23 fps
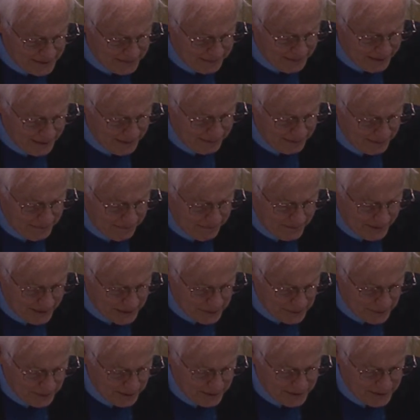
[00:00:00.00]
people, as
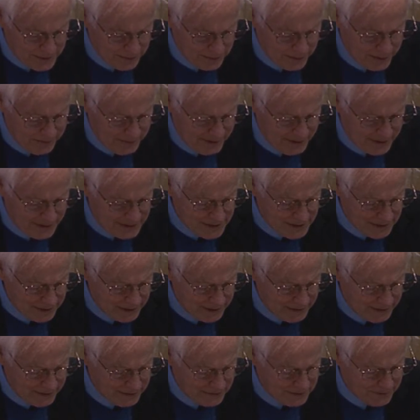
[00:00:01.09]
well as women and
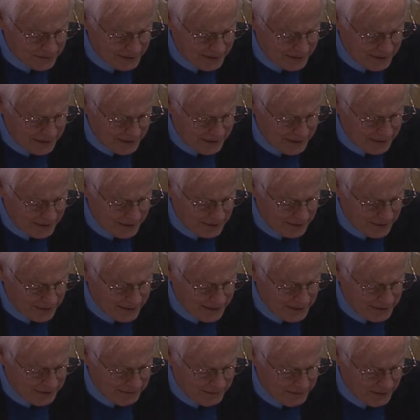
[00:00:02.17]
slaves, were denied the right
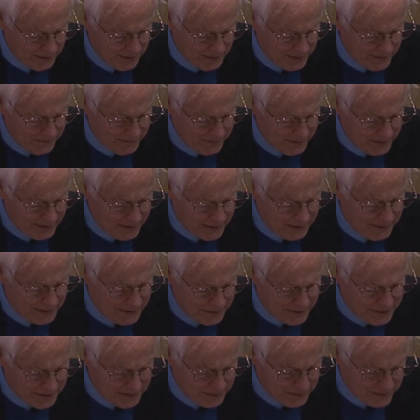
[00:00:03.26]
to vote and there
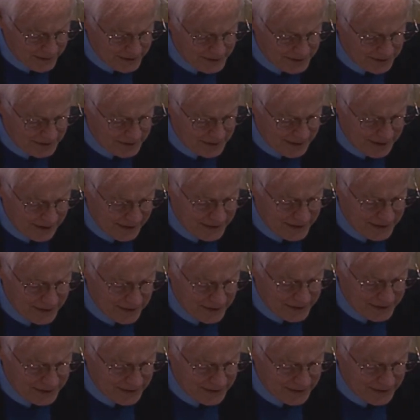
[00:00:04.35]
is an original constitutional